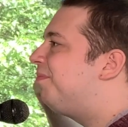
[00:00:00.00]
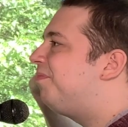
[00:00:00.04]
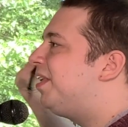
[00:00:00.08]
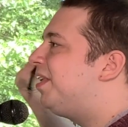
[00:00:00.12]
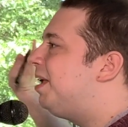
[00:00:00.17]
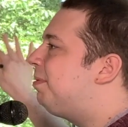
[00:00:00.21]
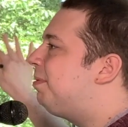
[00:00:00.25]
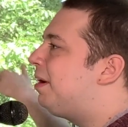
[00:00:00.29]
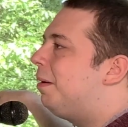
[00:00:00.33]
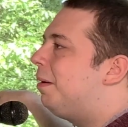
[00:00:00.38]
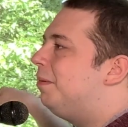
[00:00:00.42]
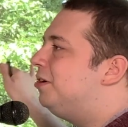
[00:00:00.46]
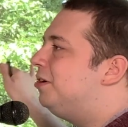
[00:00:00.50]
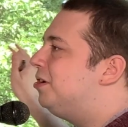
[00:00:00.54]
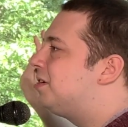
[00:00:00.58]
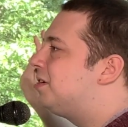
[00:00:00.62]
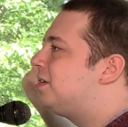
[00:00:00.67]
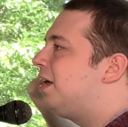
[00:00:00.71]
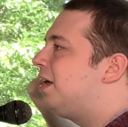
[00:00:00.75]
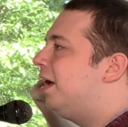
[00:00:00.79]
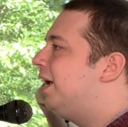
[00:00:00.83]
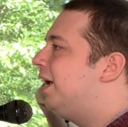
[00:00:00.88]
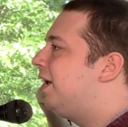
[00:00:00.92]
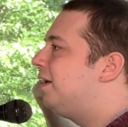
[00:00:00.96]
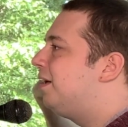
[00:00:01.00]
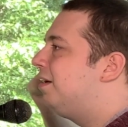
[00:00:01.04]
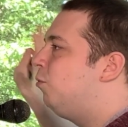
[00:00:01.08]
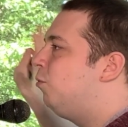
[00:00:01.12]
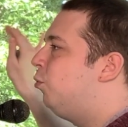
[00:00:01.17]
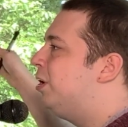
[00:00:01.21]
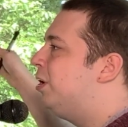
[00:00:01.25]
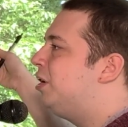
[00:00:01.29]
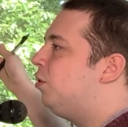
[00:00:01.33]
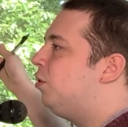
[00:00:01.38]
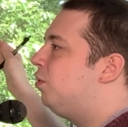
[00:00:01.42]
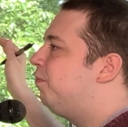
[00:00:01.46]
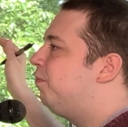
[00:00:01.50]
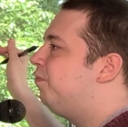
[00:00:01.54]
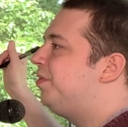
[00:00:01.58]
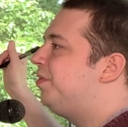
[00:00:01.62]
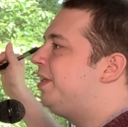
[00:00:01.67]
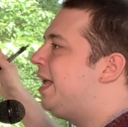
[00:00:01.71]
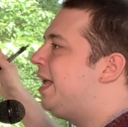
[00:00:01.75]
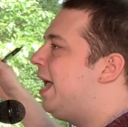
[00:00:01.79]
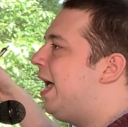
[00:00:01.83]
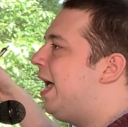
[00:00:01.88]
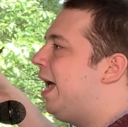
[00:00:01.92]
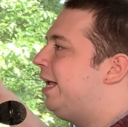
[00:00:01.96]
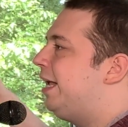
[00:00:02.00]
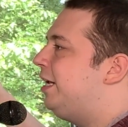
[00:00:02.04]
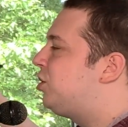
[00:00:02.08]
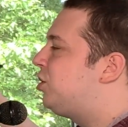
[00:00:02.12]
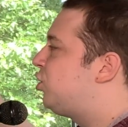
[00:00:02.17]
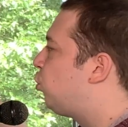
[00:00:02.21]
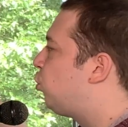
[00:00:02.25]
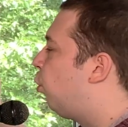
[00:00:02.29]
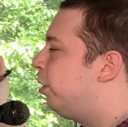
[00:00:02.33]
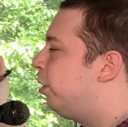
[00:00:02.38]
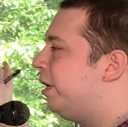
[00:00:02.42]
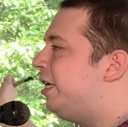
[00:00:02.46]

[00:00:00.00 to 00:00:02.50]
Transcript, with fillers: He probably just like, wizard yeah, he, sor- he